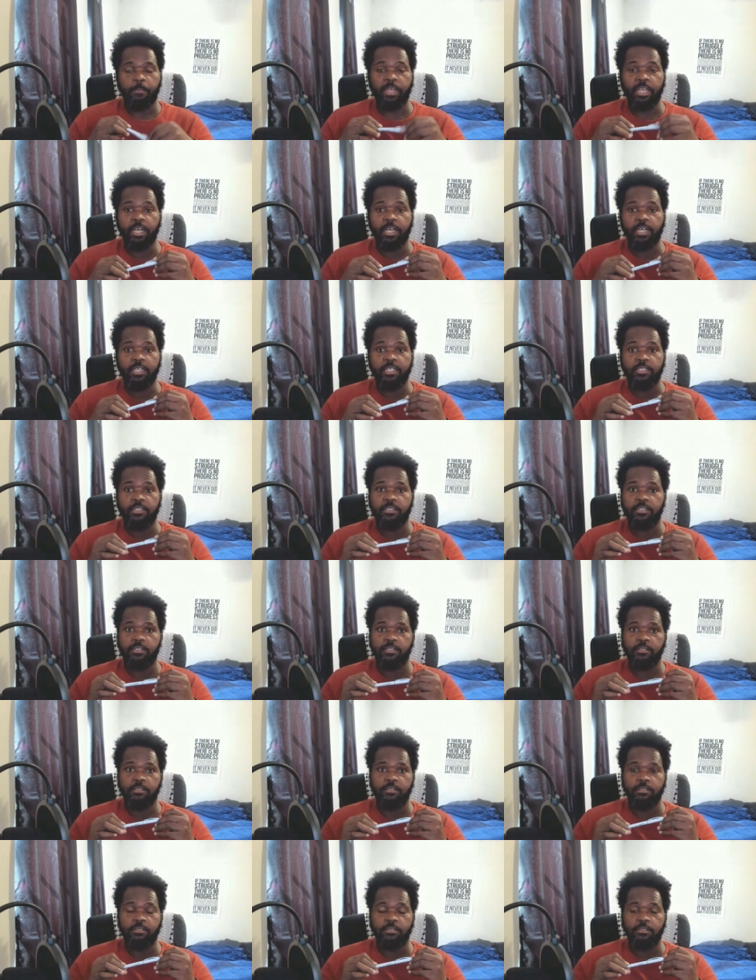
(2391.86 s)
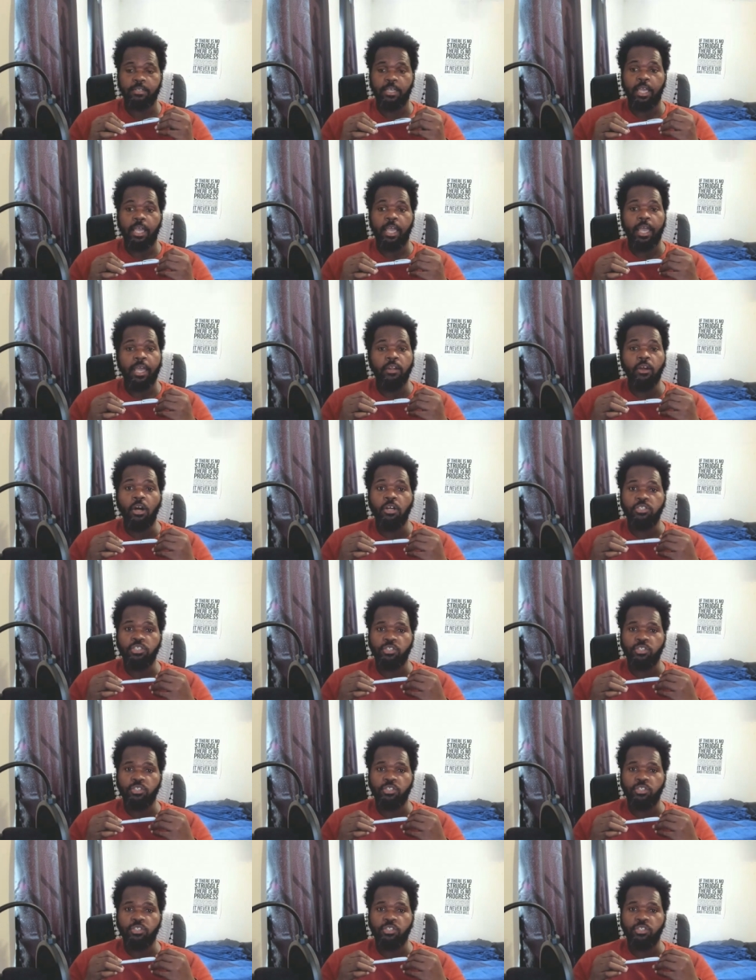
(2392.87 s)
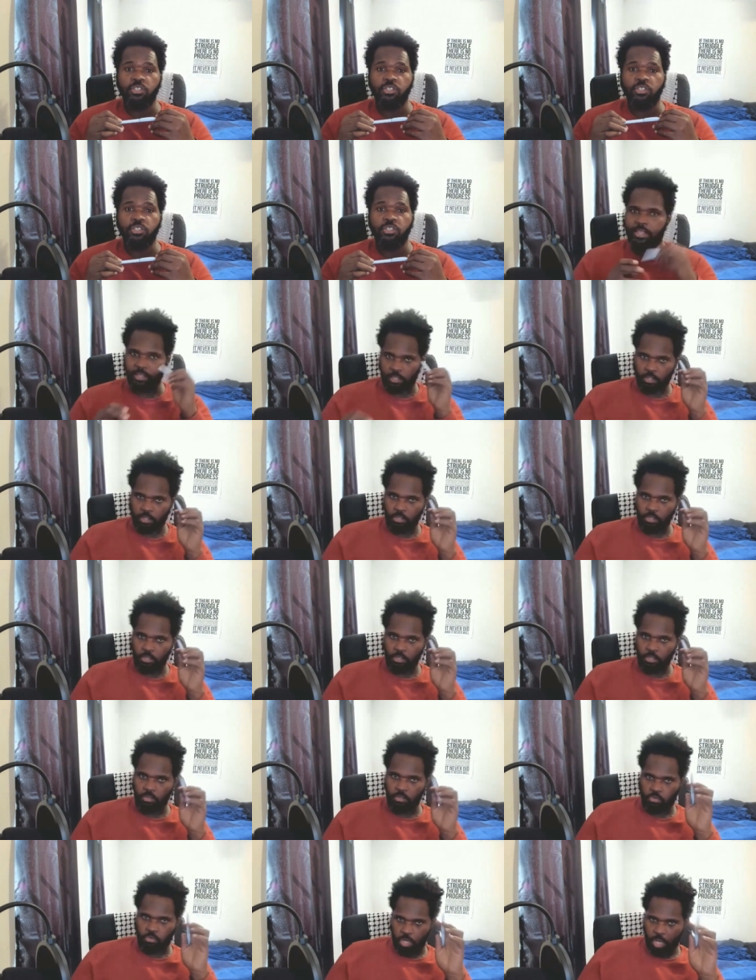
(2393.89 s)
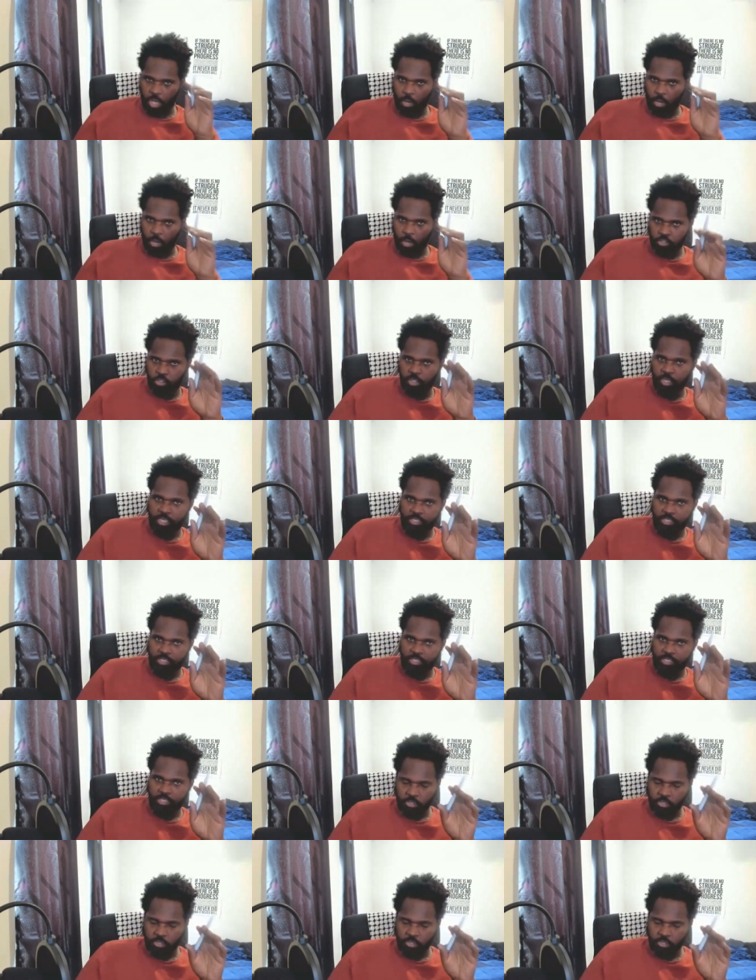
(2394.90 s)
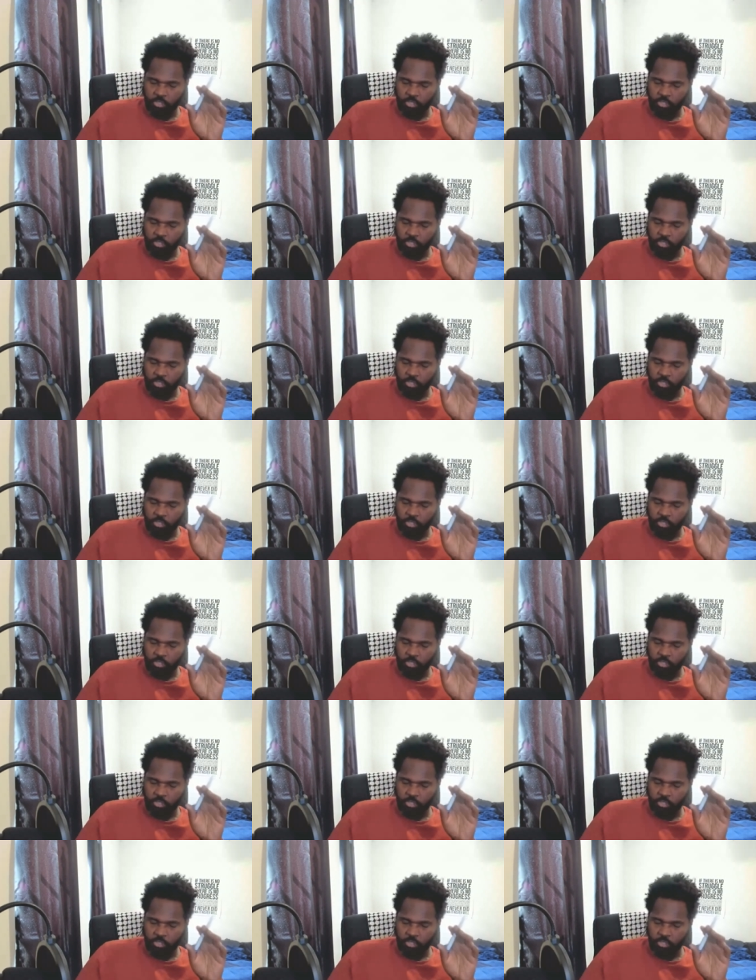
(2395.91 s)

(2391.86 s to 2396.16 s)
Because, and also, I want you guys to notice this.